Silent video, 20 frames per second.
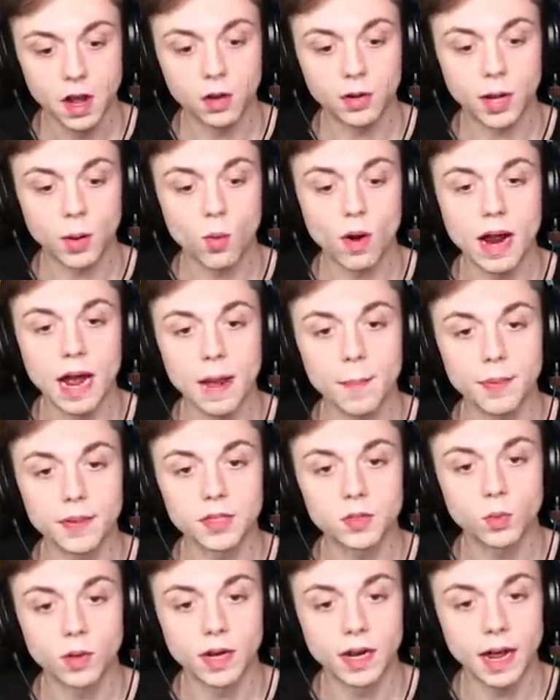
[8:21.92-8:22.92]
Okay, what
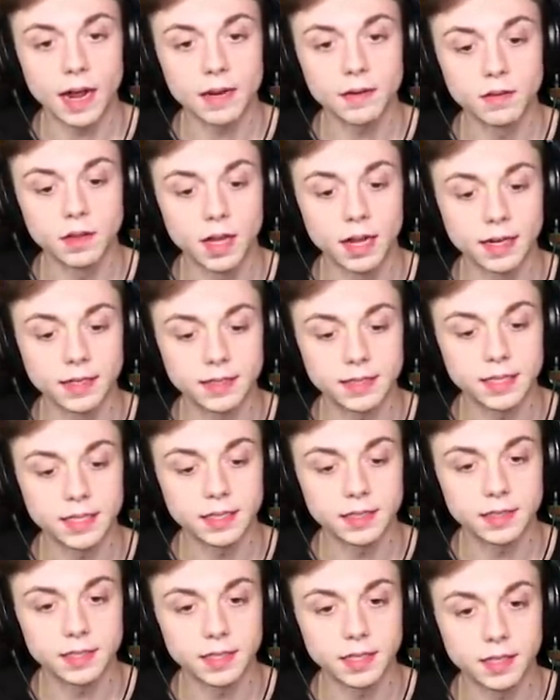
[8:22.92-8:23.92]
happens when I light
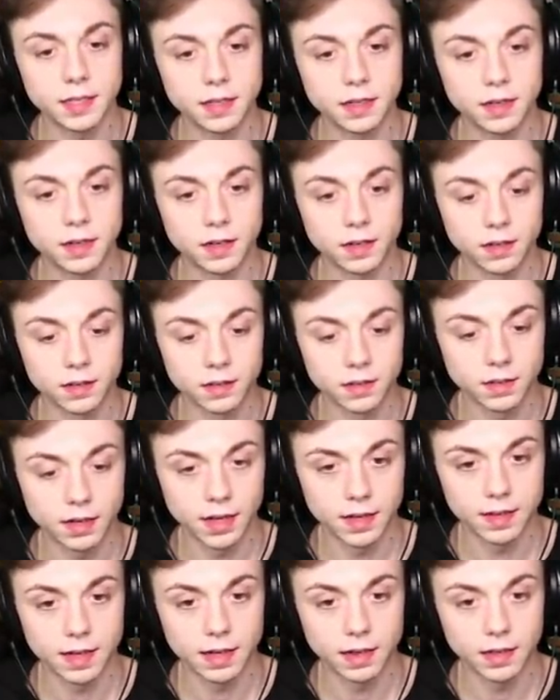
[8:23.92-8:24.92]
TNT in here and